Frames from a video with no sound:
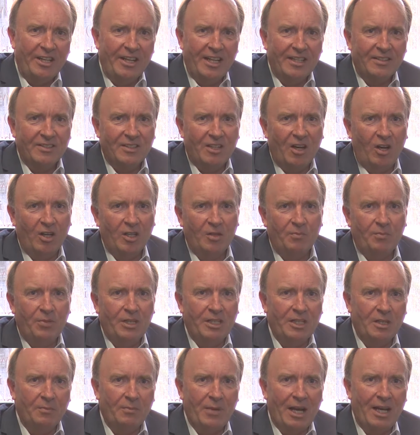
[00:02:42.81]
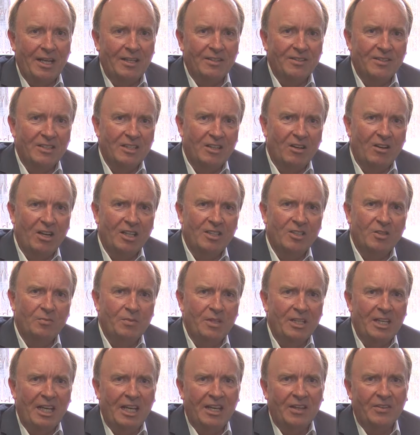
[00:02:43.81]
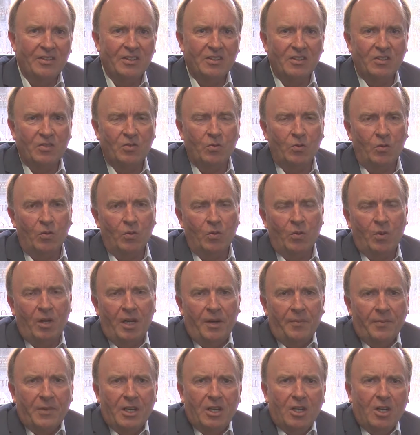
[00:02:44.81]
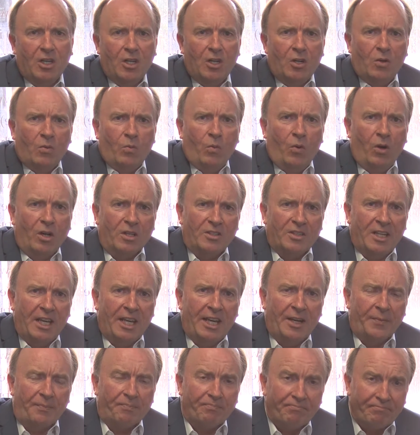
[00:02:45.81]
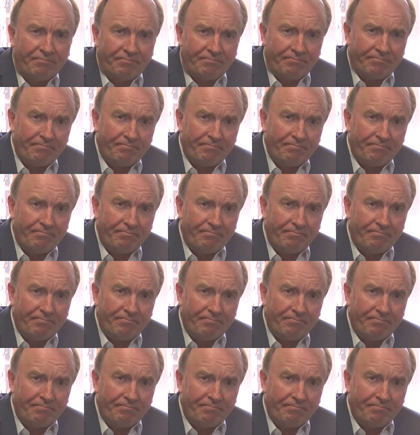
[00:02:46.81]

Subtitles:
and that's kind of been the balancing item in how this has all worked out.